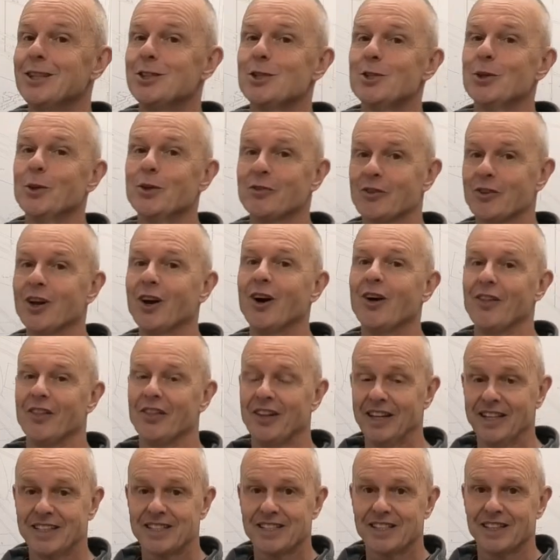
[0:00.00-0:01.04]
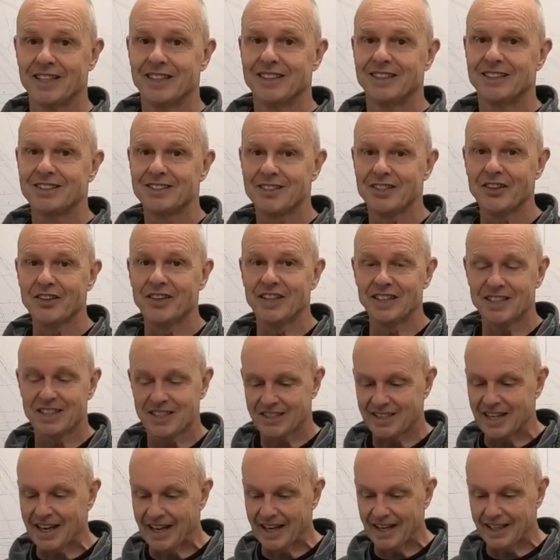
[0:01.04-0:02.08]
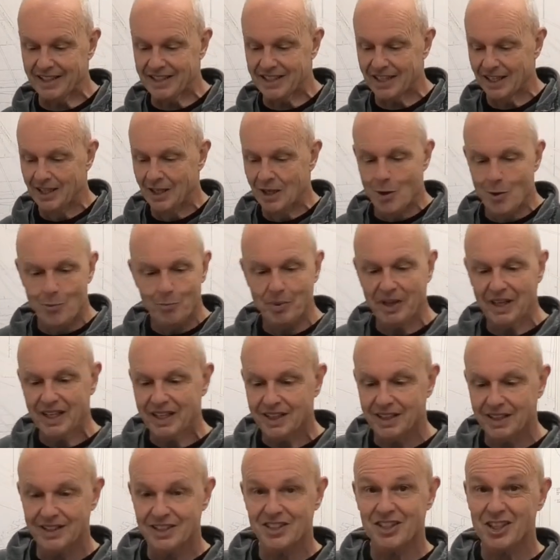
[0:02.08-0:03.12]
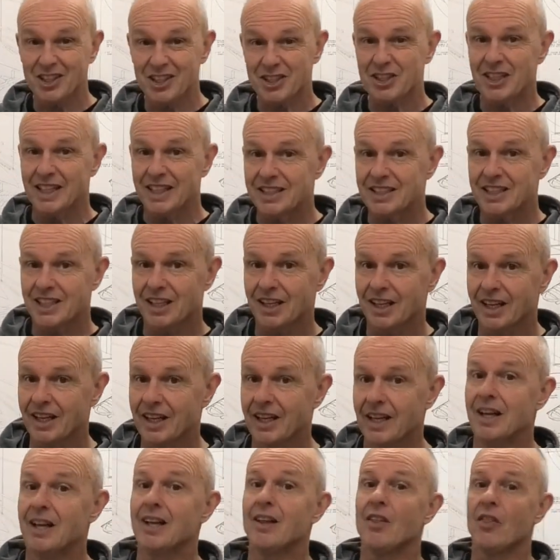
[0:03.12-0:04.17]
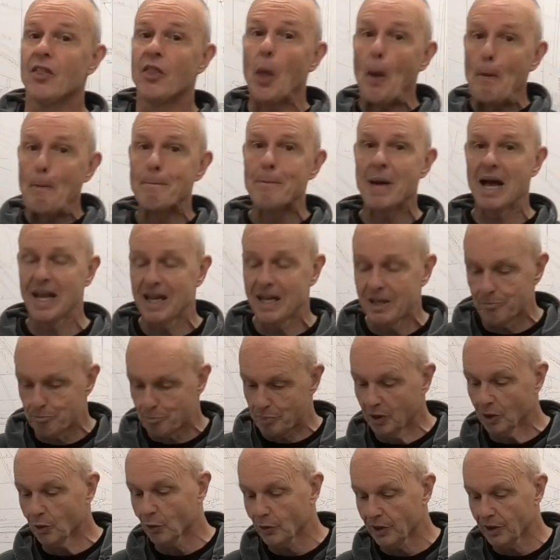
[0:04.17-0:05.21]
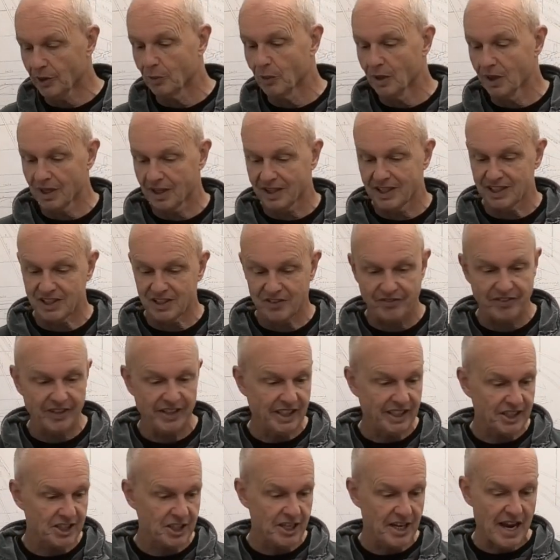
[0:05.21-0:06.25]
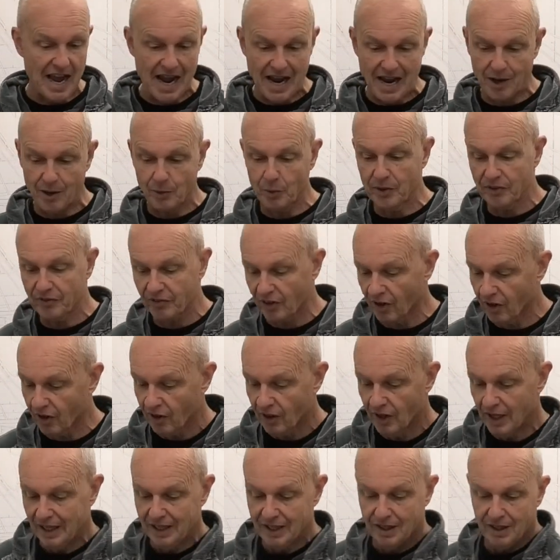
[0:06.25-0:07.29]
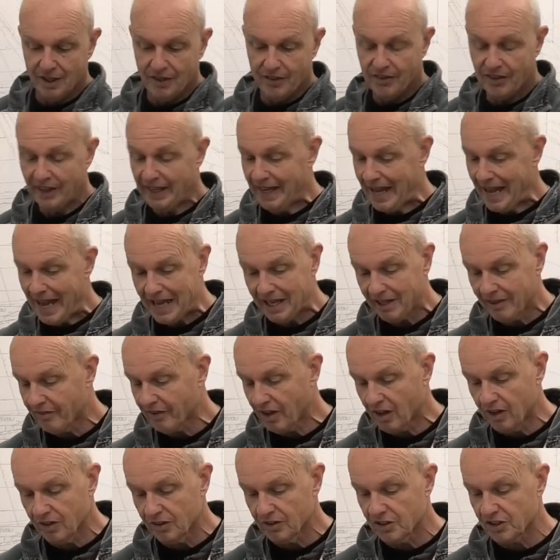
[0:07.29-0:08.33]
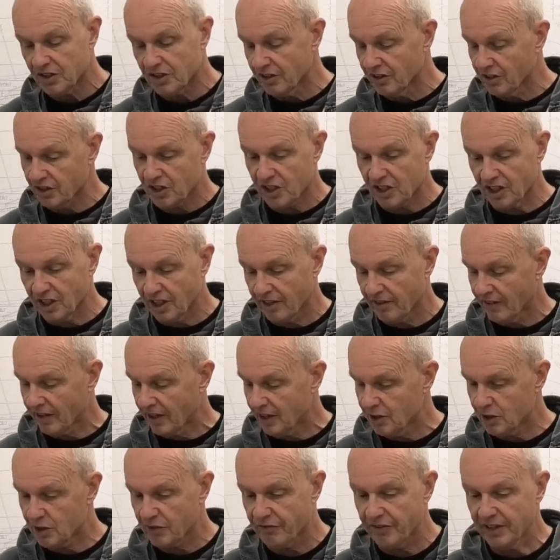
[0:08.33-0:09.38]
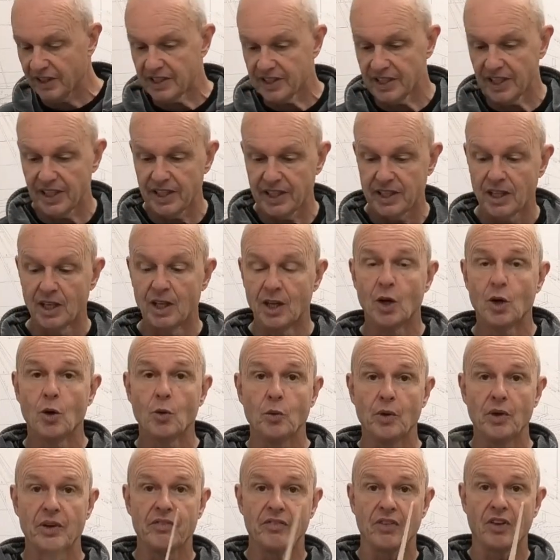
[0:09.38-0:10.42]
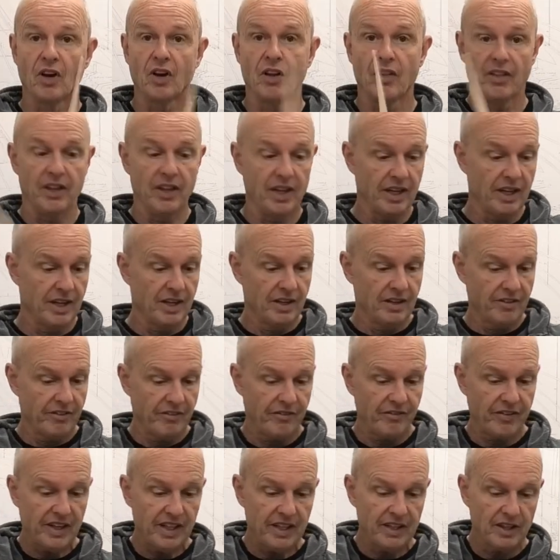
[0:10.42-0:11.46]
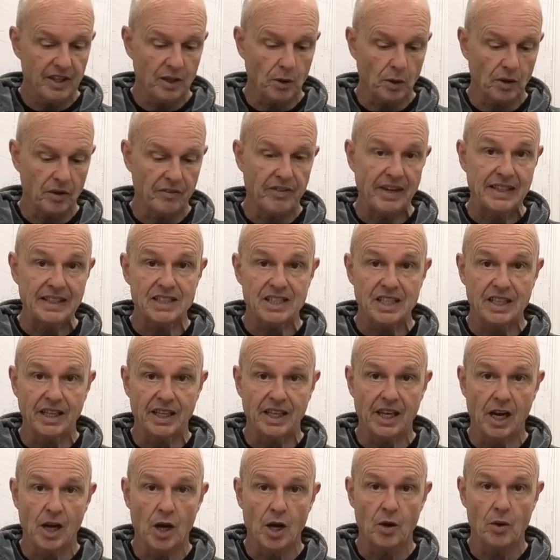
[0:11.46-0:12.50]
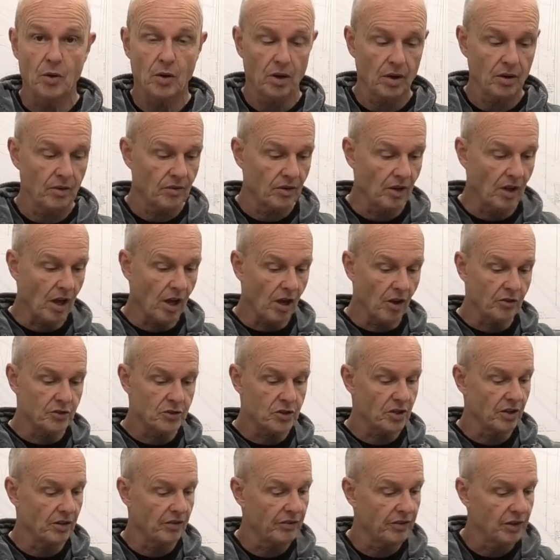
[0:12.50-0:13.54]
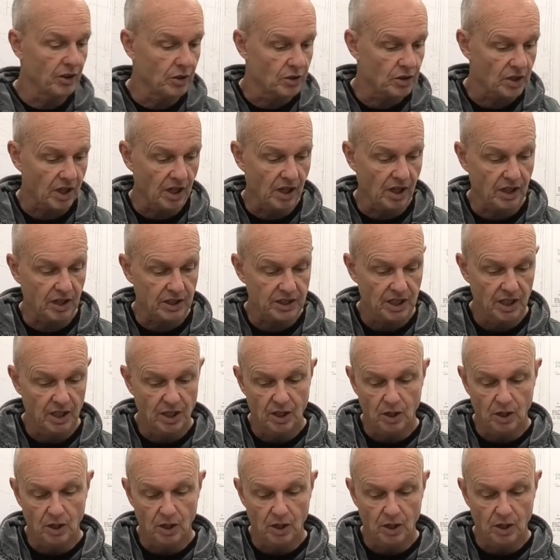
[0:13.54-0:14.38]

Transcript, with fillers: to have got this to this stage because essentially the main building work is finished now. We've got the elevons and the servos fitted. We've got the fin that will eventually go onto the fuselage